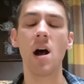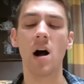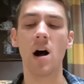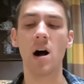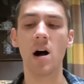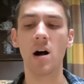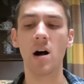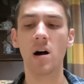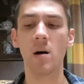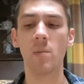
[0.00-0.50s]

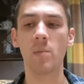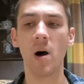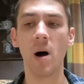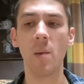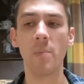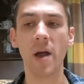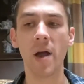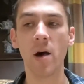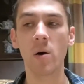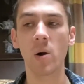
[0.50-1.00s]

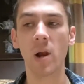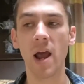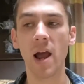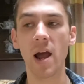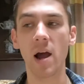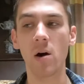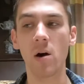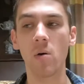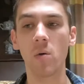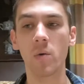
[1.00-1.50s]
about
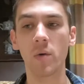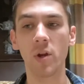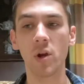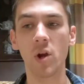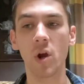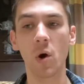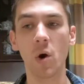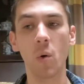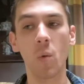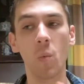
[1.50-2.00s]
how, you
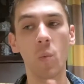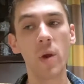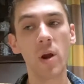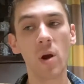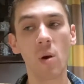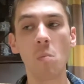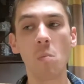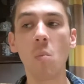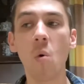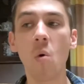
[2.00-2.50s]
know, we
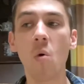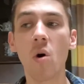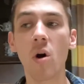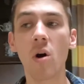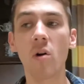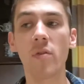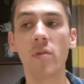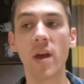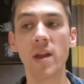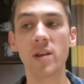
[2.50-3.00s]
are
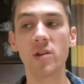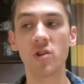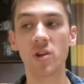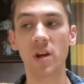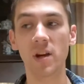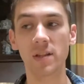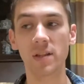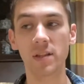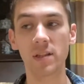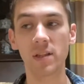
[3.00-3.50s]
more than
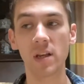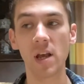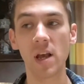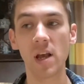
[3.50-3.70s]
just